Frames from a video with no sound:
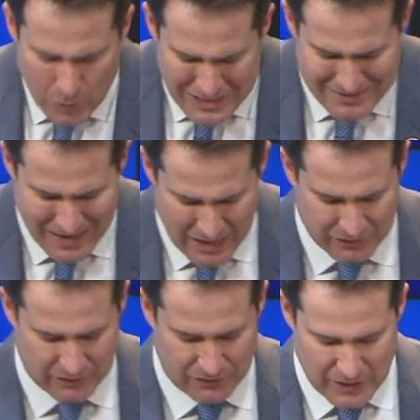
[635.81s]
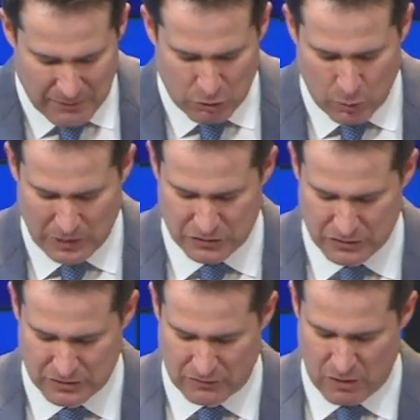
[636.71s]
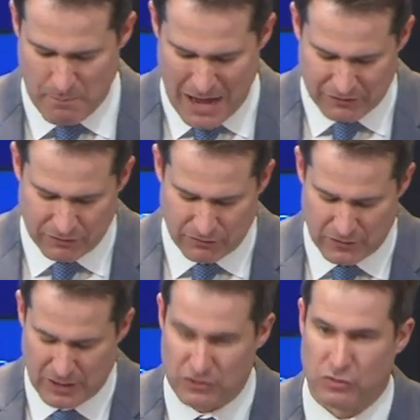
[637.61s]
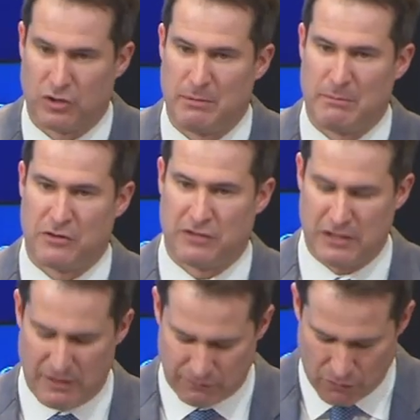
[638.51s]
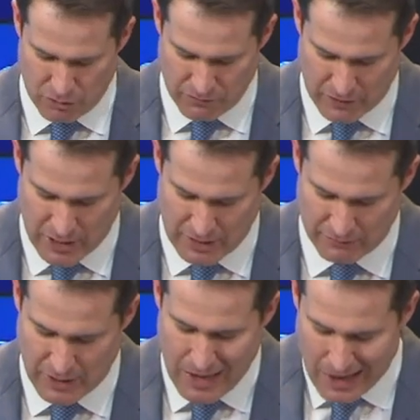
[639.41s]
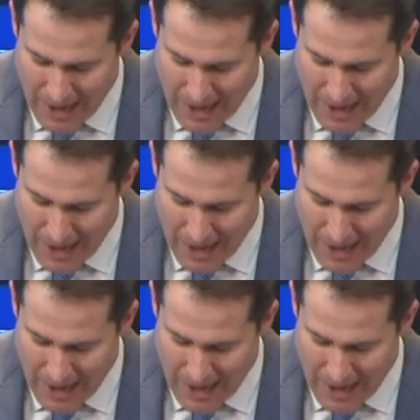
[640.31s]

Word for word: We need to ask the same questions of our massive financial commitment to the F 35.